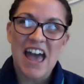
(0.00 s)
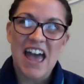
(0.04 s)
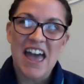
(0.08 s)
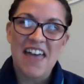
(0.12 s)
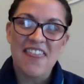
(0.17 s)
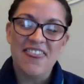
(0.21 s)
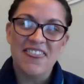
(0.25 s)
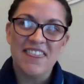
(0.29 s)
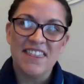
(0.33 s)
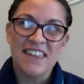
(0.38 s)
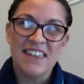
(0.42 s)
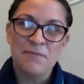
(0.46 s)

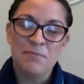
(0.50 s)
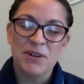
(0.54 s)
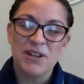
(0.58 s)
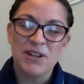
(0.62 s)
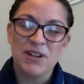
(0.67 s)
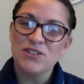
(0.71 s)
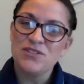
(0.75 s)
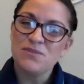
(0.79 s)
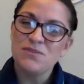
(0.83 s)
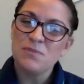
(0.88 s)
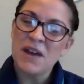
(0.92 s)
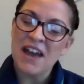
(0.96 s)
And
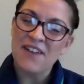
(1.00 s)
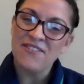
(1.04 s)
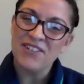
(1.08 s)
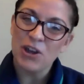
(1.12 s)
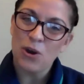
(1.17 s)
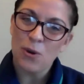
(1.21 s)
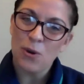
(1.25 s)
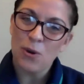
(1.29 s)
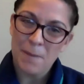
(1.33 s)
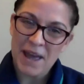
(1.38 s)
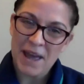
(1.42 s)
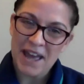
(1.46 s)
because having
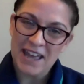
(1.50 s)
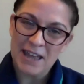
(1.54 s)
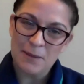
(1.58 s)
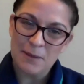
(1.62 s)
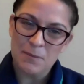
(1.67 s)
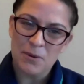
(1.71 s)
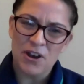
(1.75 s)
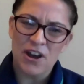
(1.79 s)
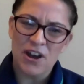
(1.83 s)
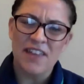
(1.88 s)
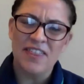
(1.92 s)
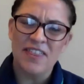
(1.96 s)
it on
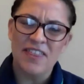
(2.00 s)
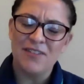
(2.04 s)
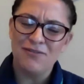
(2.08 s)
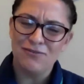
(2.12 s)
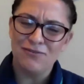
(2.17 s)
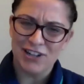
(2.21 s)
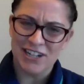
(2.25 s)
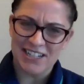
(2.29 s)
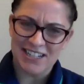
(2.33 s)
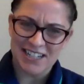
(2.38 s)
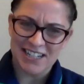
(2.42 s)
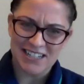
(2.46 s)
paper and then
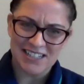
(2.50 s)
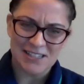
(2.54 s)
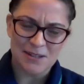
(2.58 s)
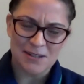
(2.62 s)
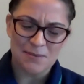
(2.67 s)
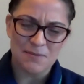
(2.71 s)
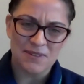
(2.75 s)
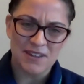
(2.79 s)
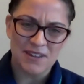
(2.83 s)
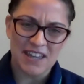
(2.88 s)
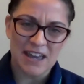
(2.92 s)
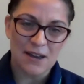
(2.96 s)
reading
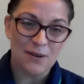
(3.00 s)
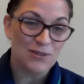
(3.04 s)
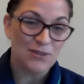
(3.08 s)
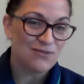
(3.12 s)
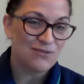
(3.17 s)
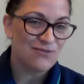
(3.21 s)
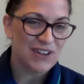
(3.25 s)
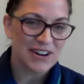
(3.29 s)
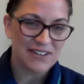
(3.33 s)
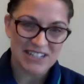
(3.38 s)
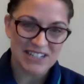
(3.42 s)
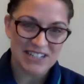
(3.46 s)
something out was
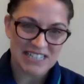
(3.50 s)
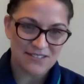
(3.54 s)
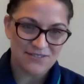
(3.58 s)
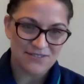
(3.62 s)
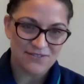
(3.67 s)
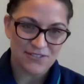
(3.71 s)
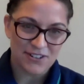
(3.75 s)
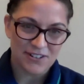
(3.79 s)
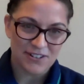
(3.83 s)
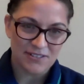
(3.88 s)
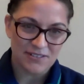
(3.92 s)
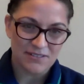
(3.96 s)
very
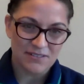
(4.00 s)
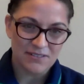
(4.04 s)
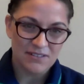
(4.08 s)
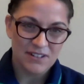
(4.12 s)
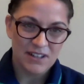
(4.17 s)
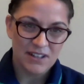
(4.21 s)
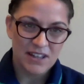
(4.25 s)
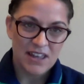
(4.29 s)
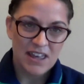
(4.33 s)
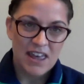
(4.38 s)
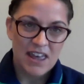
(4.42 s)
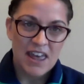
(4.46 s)
different.
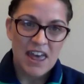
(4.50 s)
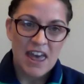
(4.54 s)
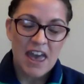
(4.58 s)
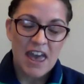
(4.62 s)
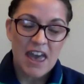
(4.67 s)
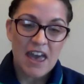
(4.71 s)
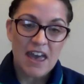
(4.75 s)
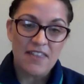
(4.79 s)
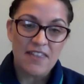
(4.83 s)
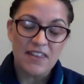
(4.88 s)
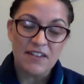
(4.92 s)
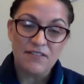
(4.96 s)
Mm.
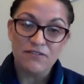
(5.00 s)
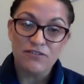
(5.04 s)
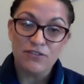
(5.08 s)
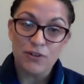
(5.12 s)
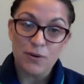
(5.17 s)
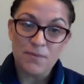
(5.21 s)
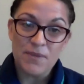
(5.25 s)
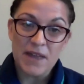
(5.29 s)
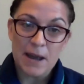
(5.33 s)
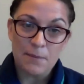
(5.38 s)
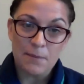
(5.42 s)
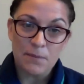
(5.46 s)
And then
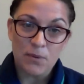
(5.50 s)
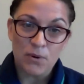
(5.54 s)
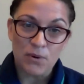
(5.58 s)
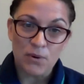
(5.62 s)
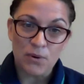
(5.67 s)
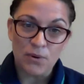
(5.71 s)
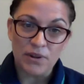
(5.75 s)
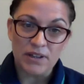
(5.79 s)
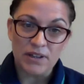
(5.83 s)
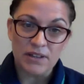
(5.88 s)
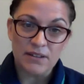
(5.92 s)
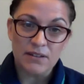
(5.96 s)
from that
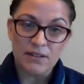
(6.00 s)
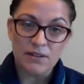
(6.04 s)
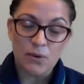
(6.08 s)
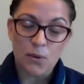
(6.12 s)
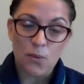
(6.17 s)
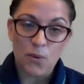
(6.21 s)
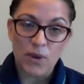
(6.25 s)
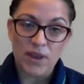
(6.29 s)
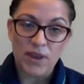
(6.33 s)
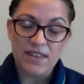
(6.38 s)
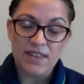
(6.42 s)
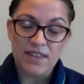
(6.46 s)
point,
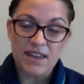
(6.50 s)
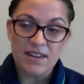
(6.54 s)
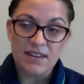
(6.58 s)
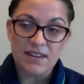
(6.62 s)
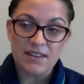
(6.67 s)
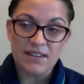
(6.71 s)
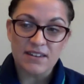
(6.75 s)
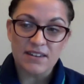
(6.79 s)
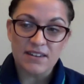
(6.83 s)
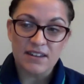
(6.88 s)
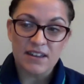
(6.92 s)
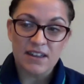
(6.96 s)
we
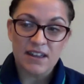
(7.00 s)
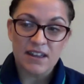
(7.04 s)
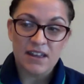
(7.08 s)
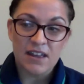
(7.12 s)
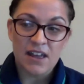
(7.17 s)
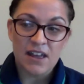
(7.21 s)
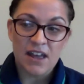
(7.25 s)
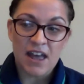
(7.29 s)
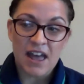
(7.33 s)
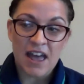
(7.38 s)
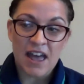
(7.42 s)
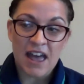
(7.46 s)
then
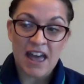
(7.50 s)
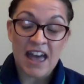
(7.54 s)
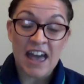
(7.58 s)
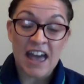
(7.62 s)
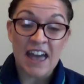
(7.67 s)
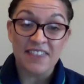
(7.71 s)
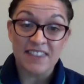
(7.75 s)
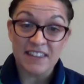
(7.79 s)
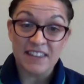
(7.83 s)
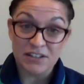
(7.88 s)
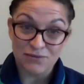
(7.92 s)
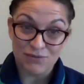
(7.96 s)

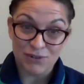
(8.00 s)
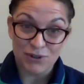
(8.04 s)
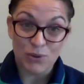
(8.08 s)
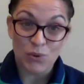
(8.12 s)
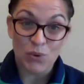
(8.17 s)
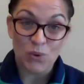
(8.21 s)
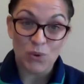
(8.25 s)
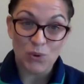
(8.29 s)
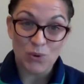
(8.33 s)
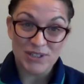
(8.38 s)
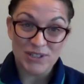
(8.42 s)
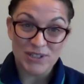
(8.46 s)
had this
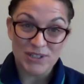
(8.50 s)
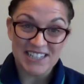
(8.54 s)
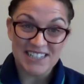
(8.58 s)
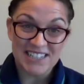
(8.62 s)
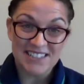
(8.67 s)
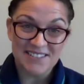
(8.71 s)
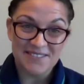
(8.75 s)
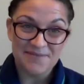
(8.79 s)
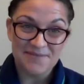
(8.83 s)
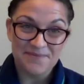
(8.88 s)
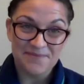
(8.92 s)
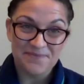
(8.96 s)

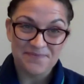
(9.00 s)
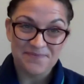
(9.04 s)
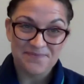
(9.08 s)
recorded.